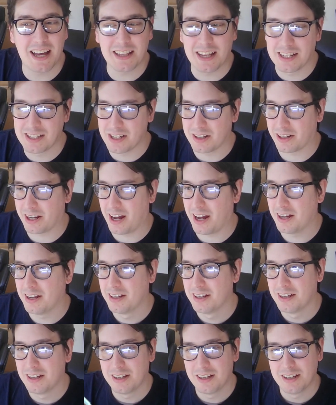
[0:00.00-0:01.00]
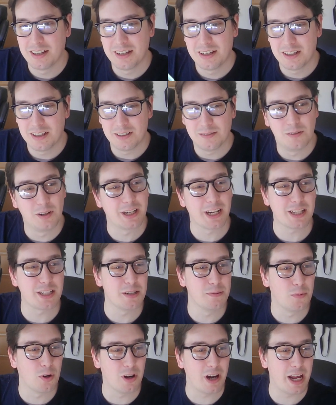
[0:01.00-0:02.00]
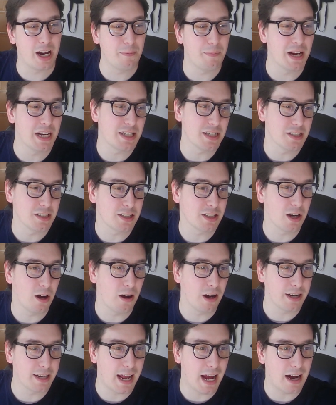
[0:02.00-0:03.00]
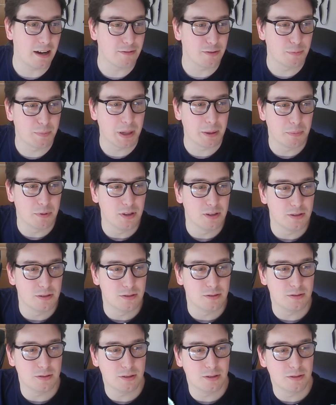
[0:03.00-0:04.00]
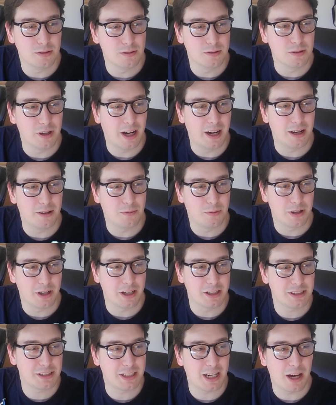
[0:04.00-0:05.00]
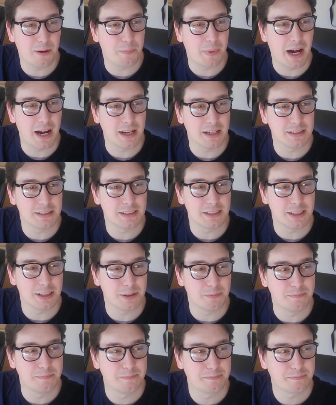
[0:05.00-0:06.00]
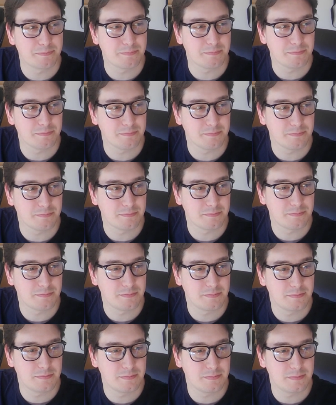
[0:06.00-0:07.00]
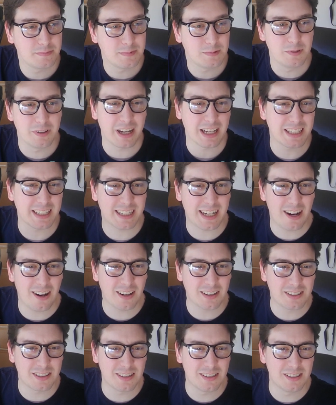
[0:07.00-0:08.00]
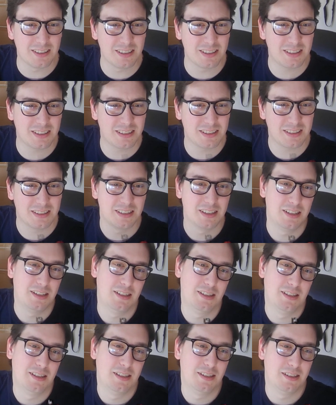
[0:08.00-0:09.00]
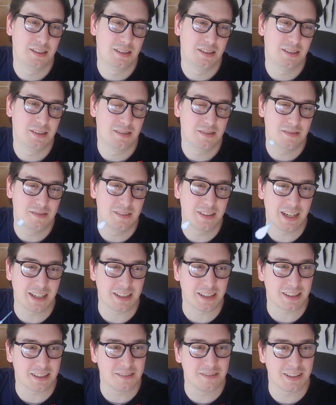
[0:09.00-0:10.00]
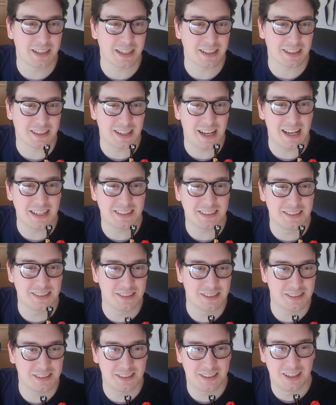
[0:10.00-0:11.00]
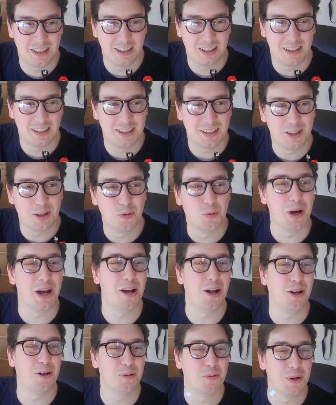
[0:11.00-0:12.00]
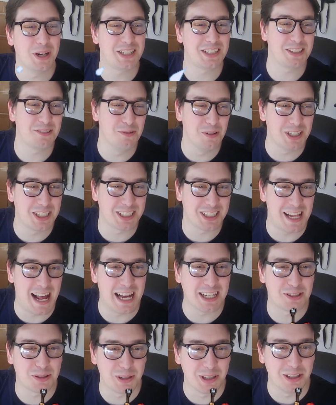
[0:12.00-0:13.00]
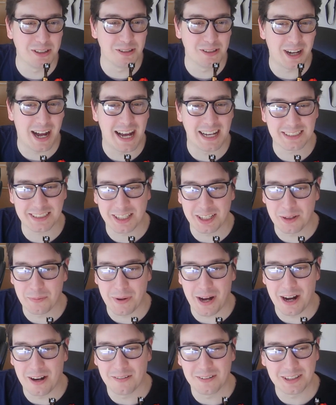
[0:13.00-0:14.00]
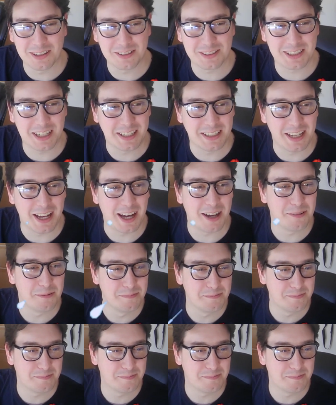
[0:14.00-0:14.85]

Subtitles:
That's okay. We'll get some more animations going now for people who stop by and see them. We got the characters. We got the classes. Will, which class were you asking about when you said that?